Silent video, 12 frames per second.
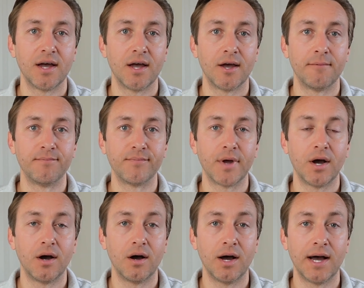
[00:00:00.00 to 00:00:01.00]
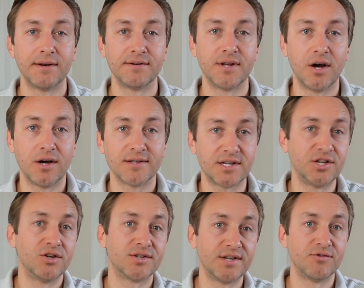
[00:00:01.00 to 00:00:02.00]
and asking
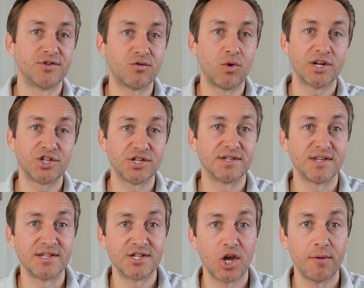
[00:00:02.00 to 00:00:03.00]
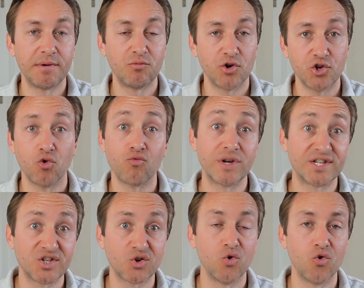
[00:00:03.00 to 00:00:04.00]
you a series of questions to determine what your risk
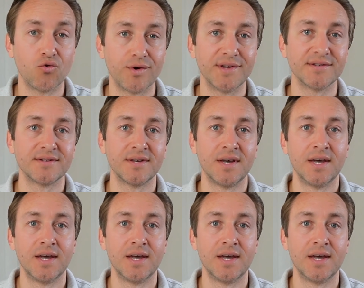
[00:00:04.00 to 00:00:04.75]
score is,